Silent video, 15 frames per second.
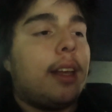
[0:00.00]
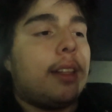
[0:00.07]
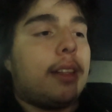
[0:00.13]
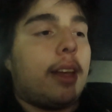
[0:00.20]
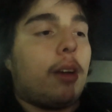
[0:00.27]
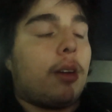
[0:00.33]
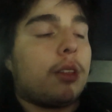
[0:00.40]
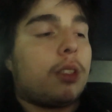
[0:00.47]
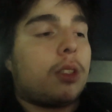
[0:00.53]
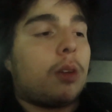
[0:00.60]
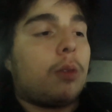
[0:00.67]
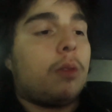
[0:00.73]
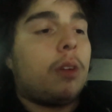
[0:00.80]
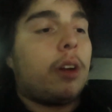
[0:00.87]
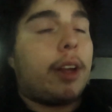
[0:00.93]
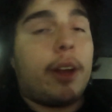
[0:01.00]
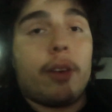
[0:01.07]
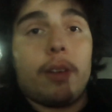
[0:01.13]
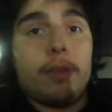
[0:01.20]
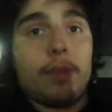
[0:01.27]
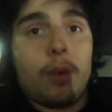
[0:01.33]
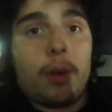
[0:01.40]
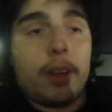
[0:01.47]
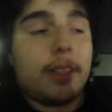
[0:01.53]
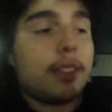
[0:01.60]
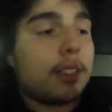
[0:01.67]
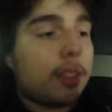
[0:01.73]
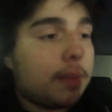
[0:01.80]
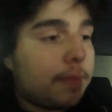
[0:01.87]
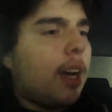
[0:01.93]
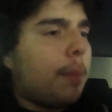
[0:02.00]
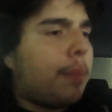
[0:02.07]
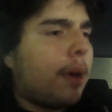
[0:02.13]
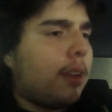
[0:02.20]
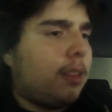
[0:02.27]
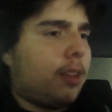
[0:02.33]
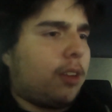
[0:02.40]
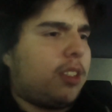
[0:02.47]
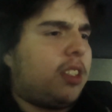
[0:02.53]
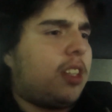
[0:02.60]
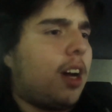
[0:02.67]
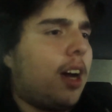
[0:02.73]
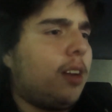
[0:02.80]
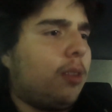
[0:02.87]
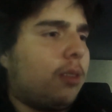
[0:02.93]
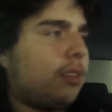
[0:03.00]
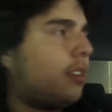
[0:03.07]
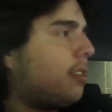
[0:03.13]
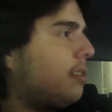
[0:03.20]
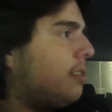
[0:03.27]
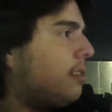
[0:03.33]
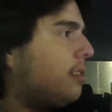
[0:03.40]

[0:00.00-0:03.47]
they also hear a voice. There's tunnels.